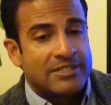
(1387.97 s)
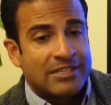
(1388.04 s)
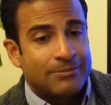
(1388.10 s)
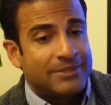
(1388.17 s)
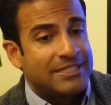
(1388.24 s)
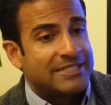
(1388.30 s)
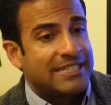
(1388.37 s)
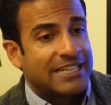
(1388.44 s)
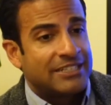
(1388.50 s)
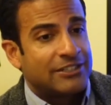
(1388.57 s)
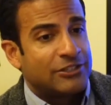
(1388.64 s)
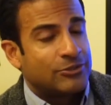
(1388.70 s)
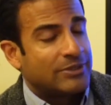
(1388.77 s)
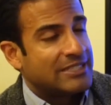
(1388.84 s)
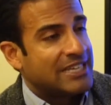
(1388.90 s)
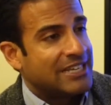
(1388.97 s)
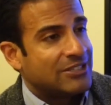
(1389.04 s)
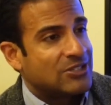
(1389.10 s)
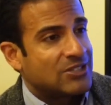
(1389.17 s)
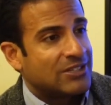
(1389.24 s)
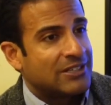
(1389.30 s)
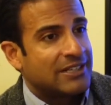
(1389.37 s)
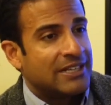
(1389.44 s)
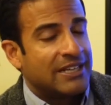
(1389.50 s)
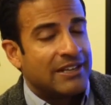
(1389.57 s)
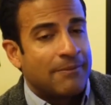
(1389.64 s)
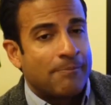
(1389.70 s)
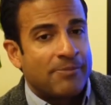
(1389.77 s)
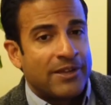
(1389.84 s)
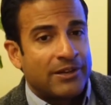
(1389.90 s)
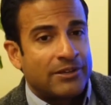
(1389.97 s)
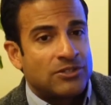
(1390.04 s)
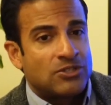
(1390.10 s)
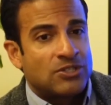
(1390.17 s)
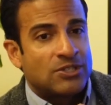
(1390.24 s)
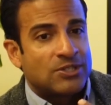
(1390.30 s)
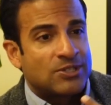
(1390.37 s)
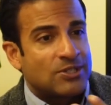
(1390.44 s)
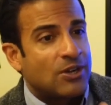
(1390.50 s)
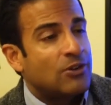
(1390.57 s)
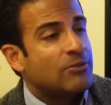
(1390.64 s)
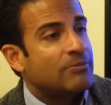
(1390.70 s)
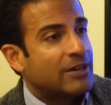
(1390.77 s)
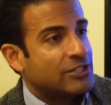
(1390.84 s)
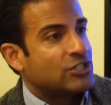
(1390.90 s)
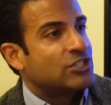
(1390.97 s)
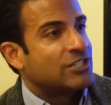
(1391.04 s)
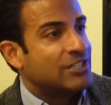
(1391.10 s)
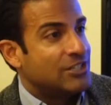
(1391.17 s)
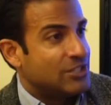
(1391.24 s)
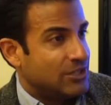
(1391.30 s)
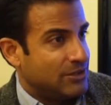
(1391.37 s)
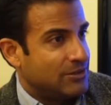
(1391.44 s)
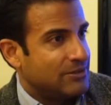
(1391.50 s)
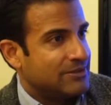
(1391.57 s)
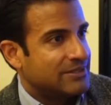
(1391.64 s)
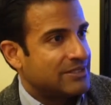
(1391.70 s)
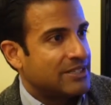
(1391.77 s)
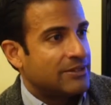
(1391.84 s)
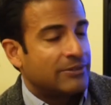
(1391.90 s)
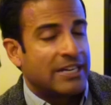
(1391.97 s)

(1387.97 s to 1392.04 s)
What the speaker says: when somebody's diagnosed with cancer, there's so much to do,